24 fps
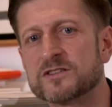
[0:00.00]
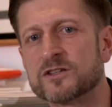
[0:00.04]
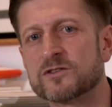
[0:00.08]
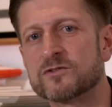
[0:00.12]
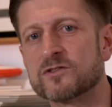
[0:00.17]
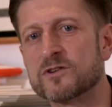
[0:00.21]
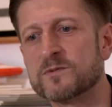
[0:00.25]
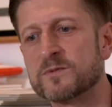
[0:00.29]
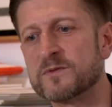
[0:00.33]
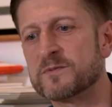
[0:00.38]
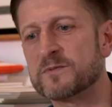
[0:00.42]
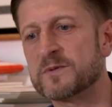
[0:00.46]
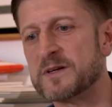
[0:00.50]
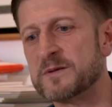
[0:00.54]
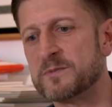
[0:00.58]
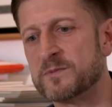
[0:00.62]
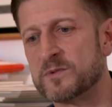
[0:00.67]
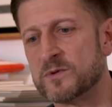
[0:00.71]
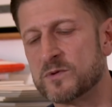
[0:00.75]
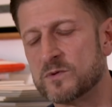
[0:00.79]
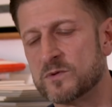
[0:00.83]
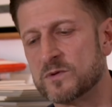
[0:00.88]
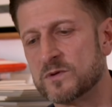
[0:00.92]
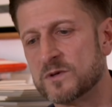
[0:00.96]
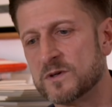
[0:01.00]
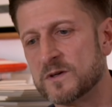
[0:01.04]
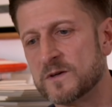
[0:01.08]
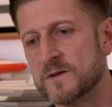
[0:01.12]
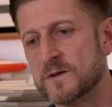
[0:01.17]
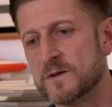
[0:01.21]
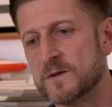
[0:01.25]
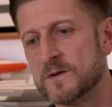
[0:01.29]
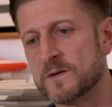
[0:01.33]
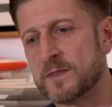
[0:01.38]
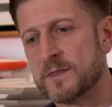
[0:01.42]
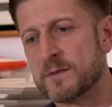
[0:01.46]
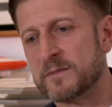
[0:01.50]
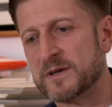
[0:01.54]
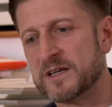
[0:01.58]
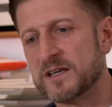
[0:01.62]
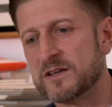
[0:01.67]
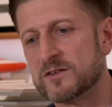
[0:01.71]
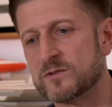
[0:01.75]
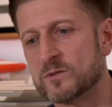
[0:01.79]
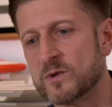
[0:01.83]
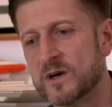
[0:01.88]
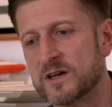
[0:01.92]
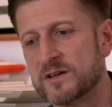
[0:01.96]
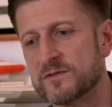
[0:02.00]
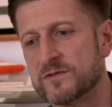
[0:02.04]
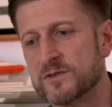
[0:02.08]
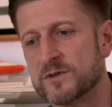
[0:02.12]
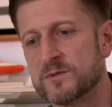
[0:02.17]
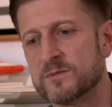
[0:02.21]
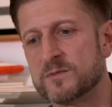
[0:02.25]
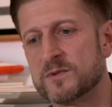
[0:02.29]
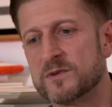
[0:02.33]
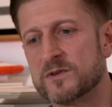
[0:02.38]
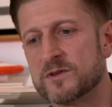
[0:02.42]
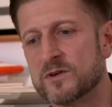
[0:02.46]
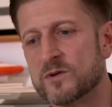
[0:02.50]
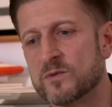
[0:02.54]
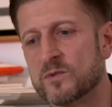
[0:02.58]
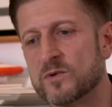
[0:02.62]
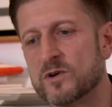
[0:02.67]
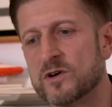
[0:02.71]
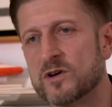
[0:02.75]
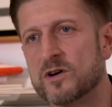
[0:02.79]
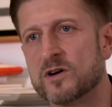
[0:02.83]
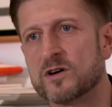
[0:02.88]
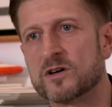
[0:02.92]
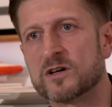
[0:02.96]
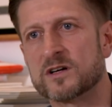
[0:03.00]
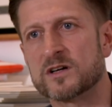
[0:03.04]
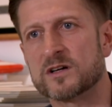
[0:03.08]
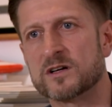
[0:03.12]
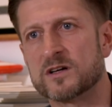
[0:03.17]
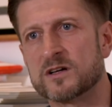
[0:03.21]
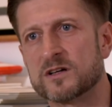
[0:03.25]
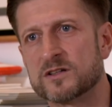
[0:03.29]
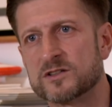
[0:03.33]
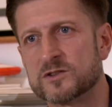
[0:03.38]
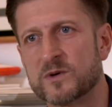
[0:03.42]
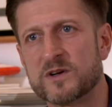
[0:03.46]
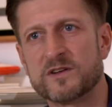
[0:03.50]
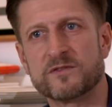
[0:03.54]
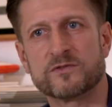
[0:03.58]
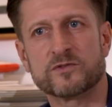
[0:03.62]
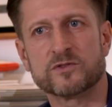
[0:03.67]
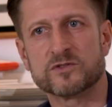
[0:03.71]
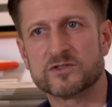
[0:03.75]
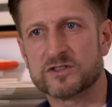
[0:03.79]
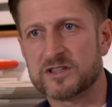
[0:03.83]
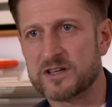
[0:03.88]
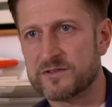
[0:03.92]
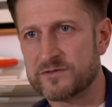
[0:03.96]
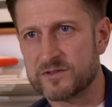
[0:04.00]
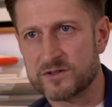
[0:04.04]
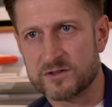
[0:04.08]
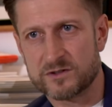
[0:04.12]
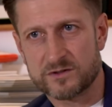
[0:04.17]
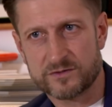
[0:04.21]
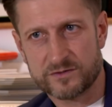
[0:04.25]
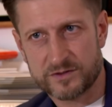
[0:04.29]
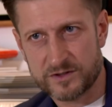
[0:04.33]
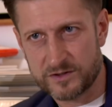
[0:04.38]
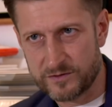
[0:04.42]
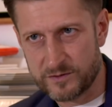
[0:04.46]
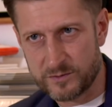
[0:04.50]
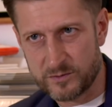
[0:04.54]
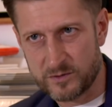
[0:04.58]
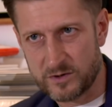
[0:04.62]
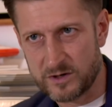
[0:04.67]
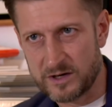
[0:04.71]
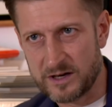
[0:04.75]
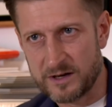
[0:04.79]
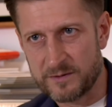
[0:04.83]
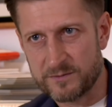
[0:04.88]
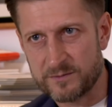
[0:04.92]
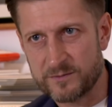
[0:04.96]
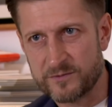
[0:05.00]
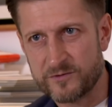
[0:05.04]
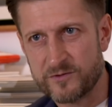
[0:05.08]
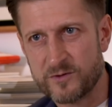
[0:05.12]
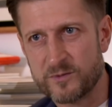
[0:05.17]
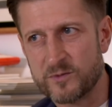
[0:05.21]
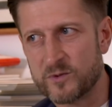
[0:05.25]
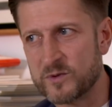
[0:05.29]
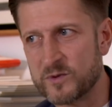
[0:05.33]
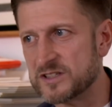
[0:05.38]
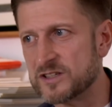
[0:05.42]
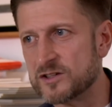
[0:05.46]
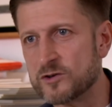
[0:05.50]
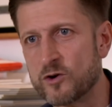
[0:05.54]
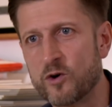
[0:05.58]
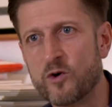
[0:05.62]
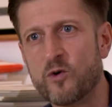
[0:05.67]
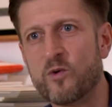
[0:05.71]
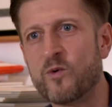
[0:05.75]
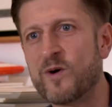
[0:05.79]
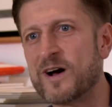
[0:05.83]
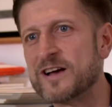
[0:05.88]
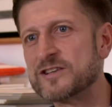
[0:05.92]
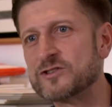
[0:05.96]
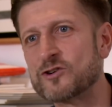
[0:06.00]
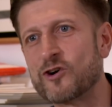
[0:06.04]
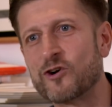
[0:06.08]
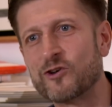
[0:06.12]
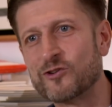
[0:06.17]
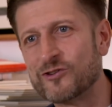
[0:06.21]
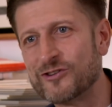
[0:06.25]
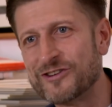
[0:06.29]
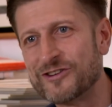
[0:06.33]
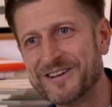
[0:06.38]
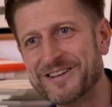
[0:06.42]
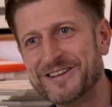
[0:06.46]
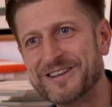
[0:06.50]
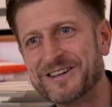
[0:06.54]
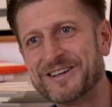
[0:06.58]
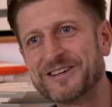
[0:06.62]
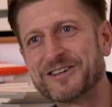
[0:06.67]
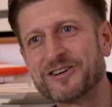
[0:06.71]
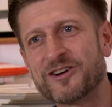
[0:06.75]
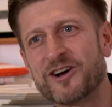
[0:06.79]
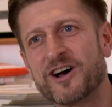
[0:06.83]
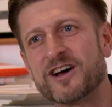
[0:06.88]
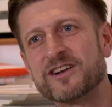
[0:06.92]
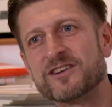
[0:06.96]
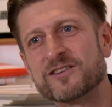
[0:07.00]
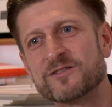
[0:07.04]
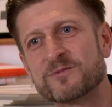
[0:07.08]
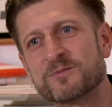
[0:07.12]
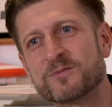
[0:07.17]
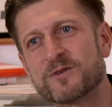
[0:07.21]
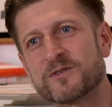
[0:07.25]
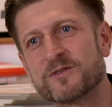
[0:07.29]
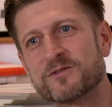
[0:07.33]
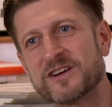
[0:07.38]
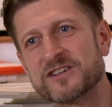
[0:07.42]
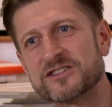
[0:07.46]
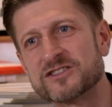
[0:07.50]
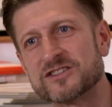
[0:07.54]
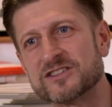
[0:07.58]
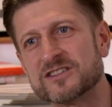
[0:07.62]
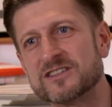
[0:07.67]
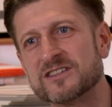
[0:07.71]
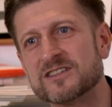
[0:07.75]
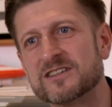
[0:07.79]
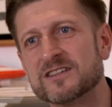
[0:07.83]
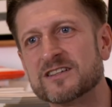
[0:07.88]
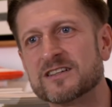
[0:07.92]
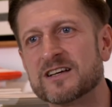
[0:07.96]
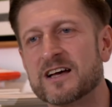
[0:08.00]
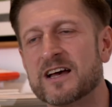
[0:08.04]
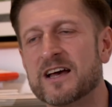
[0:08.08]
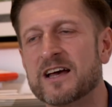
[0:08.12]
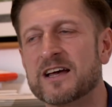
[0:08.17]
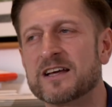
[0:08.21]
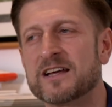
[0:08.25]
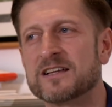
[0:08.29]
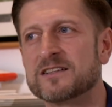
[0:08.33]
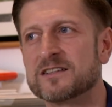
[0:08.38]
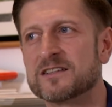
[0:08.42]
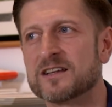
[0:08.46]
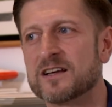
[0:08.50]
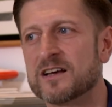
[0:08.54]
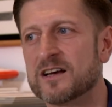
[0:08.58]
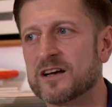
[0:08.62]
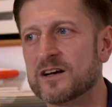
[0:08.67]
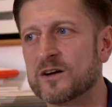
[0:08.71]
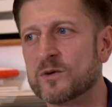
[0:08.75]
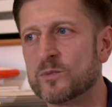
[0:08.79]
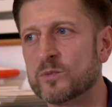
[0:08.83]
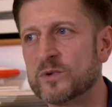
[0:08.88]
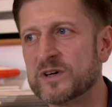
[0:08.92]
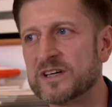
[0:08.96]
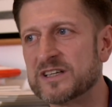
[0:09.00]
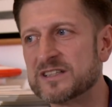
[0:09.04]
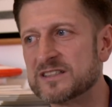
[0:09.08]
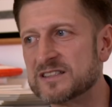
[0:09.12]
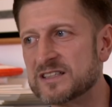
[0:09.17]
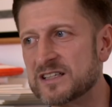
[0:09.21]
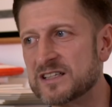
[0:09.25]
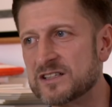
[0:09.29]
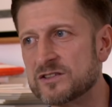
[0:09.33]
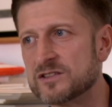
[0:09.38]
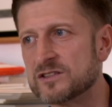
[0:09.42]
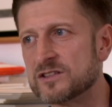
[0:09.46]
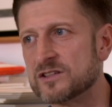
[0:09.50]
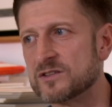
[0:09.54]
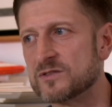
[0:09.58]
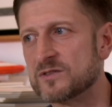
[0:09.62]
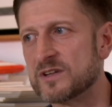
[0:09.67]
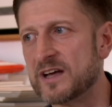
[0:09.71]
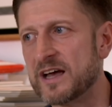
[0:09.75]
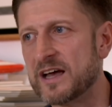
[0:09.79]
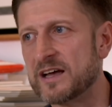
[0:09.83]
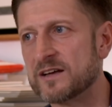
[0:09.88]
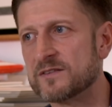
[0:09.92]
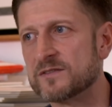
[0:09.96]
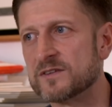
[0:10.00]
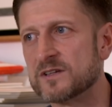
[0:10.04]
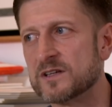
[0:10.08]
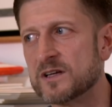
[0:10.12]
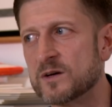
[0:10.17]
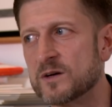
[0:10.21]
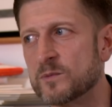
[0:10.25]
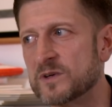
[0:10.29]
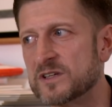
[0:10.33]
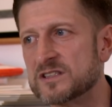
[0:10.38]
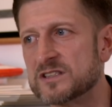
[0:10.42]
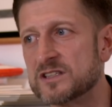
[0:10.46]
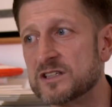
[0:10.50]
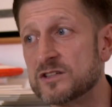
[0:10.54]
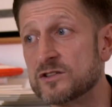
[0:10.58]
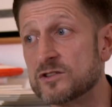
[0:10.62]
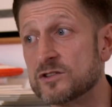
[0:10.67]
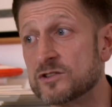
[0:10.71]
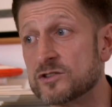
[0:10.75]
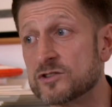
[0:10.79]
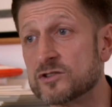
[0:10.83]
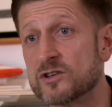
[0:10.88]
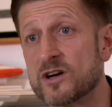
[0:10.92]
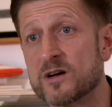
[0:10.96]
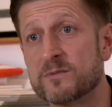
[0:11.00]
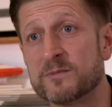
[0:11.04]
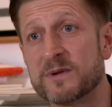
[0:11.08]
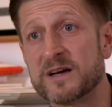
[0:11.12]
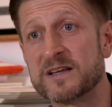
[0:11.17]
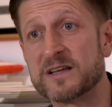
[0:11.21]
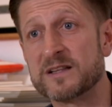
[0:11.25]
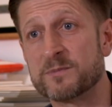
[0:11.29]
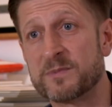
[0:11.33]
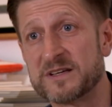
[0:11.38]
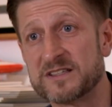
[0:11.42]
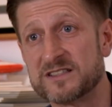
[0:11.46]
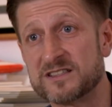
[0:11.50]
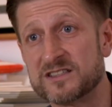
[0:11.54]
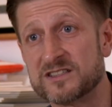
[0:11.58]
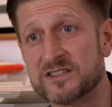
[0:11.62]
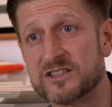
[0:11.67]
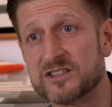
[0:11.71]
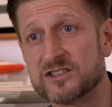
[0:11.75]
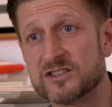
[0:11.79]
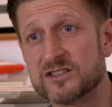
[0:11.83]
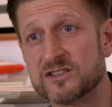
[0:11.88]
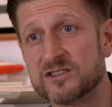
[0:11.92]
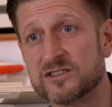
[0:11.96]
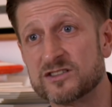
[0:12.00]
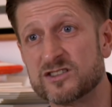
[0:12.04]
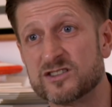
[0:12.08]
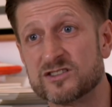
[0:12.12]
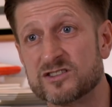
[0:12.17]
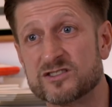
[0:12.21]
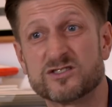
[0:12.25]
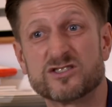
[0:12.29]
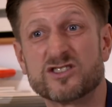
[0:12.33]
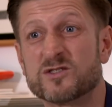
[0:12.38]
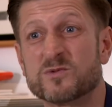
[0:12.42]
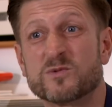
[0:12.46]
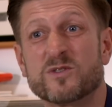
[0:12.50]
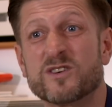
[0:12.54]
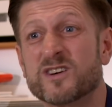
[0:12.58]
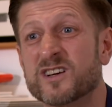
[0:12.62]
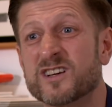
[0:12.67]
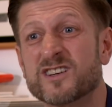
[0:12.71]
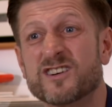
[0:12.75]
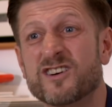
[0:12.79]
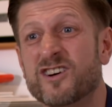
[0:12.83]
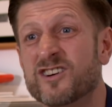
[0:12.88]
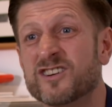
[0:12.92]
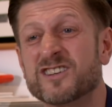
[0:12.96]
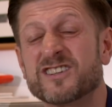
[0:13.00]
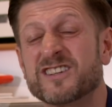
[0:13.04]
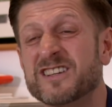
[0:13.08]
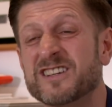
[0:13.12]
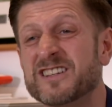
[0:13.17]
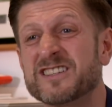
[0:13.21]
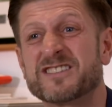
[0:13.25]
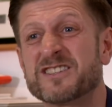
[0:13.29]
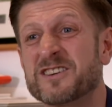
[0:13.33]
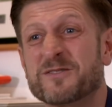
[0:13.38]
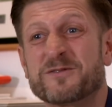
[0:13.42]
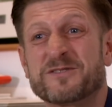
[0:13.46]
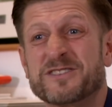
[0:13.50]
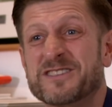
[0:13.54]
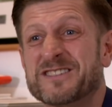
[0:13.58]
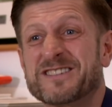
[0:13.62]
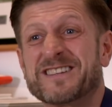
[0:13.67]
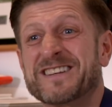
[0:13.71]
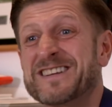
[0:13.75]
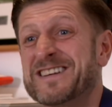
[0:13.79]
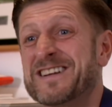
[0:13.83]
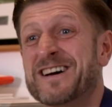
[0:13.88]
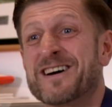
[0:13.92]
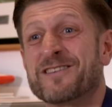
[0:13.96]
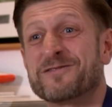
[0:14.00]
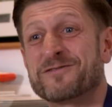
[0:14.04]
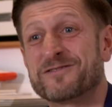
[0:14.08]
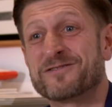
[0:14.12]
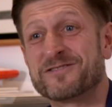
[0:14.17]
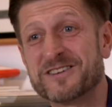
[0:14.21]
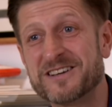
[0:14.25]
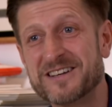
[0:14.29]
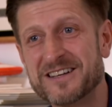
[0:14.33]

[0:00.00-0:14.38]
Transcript: a group of people, me as one of them, that work 24/7 for this football club. Football is an always-on kind of profession, and we continue to do that. We continue to try and make the best decisions, because just working hard in itself isn't enough.